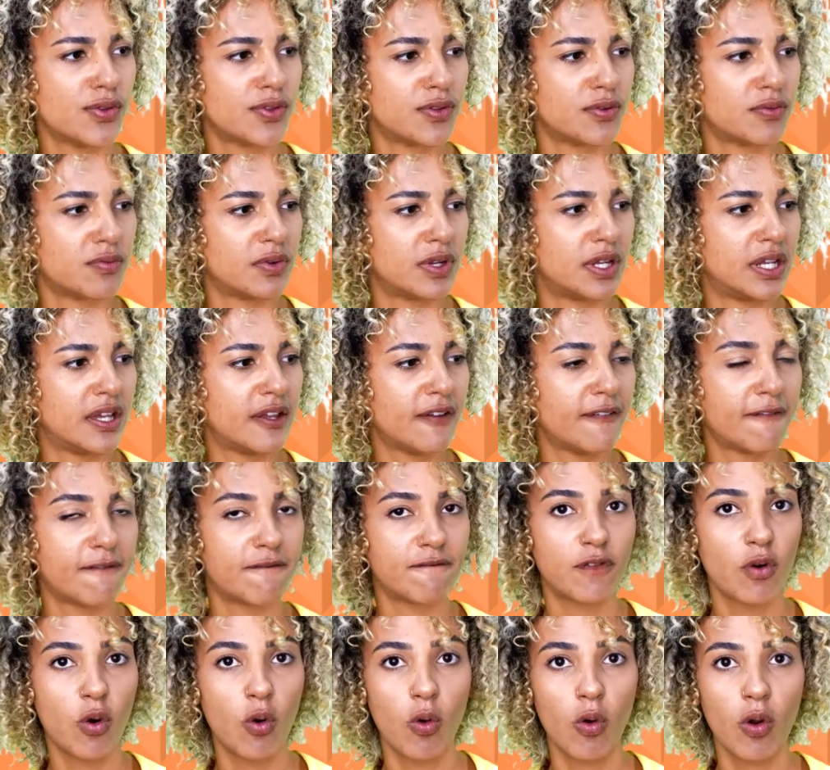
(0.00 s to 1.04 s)
three,
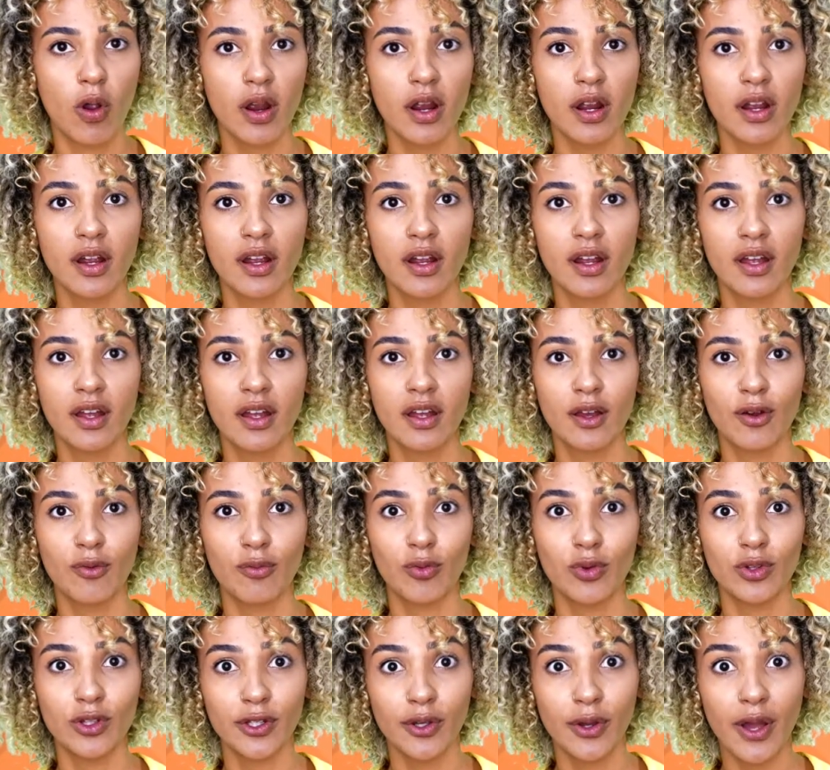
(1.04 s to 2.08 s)
four.
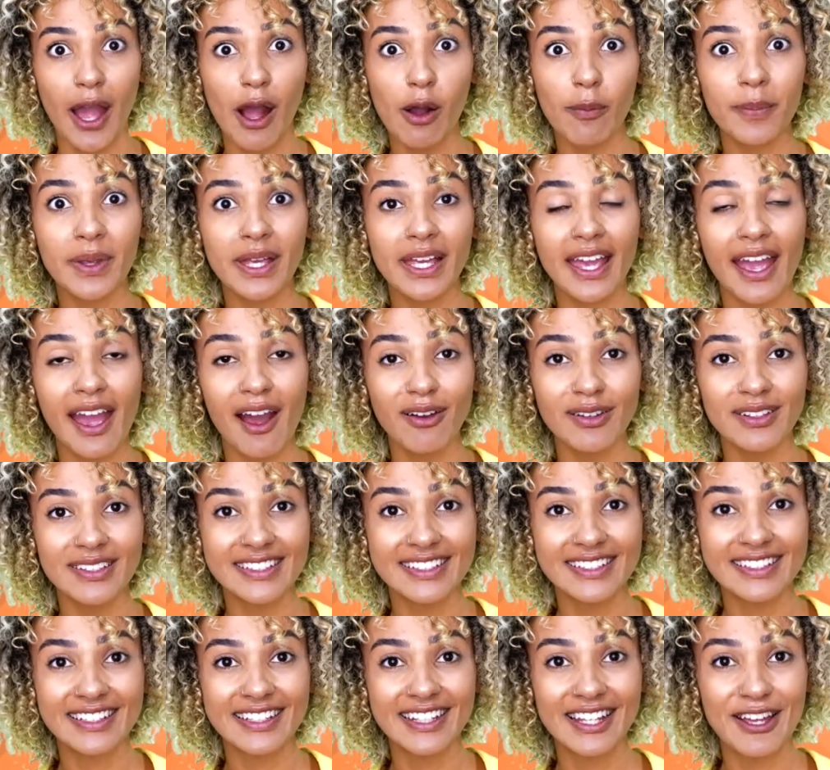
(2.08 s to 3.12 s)
Will you help me count?
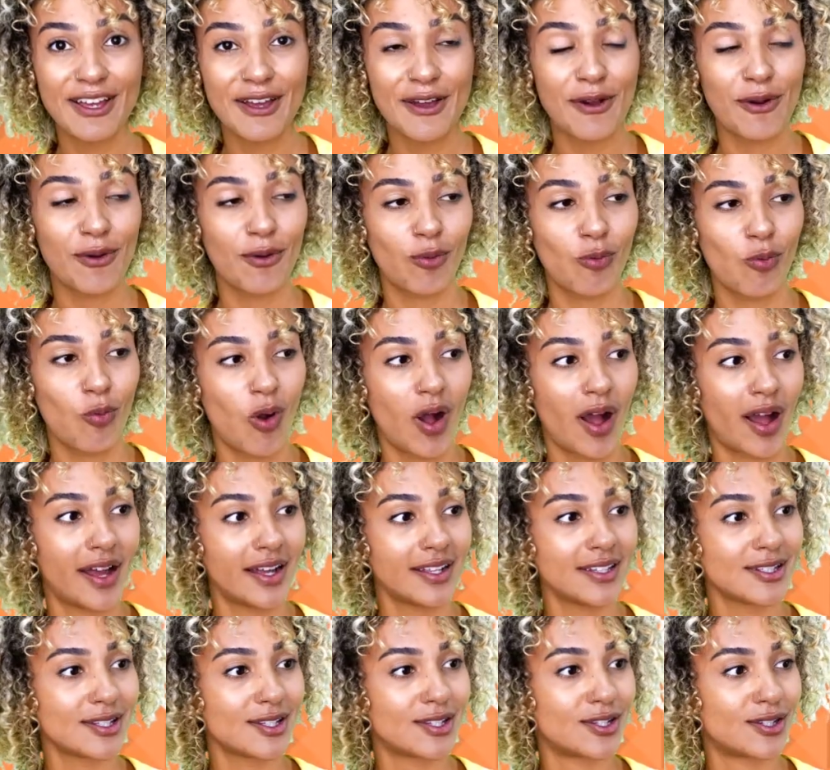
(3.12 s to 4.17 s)

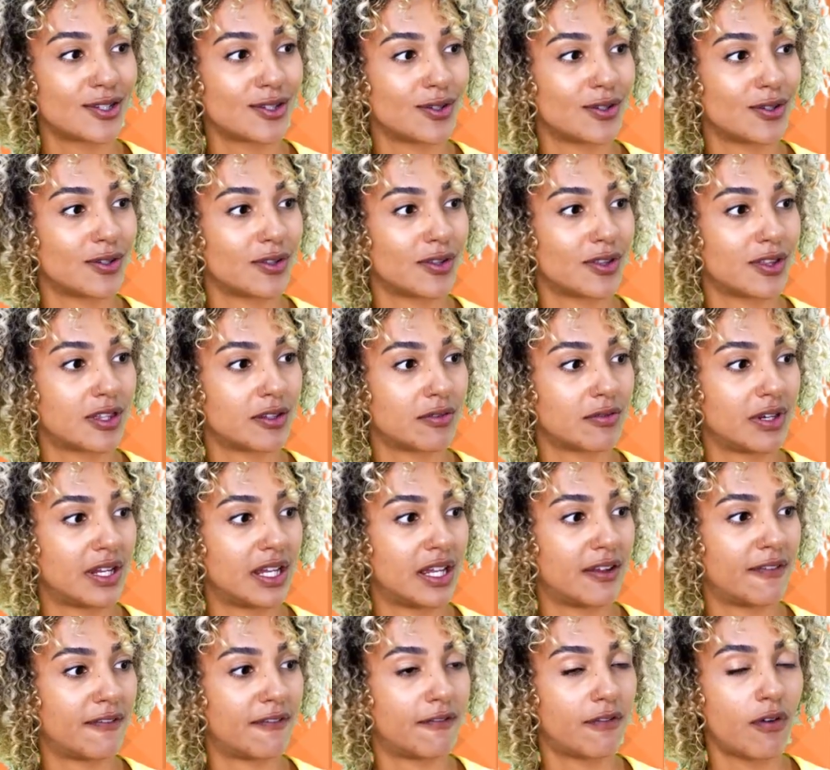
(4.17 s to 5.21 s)
One, two,
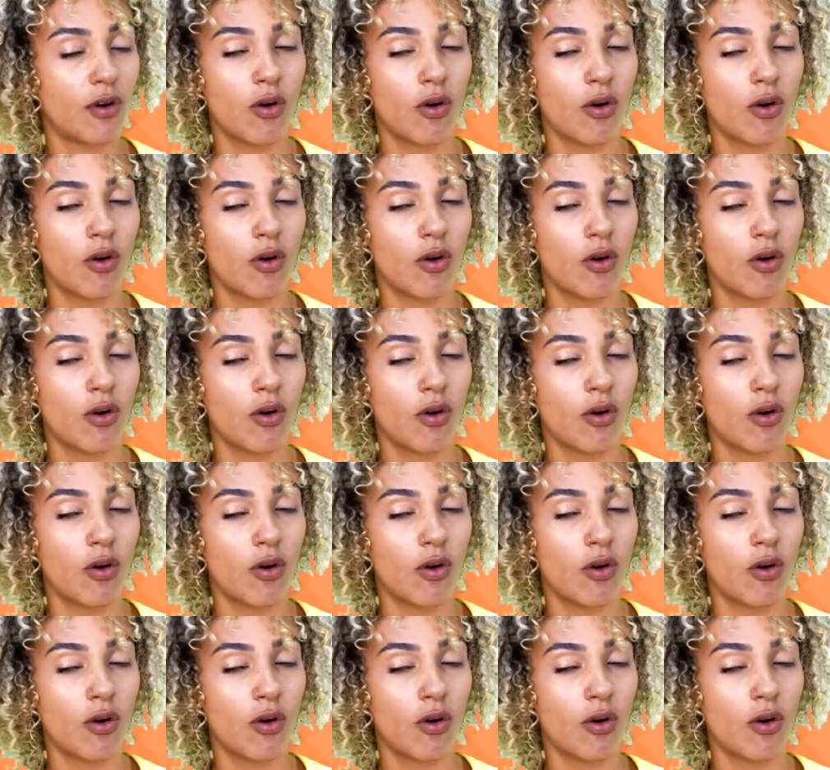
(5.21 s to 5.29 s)
three, 2,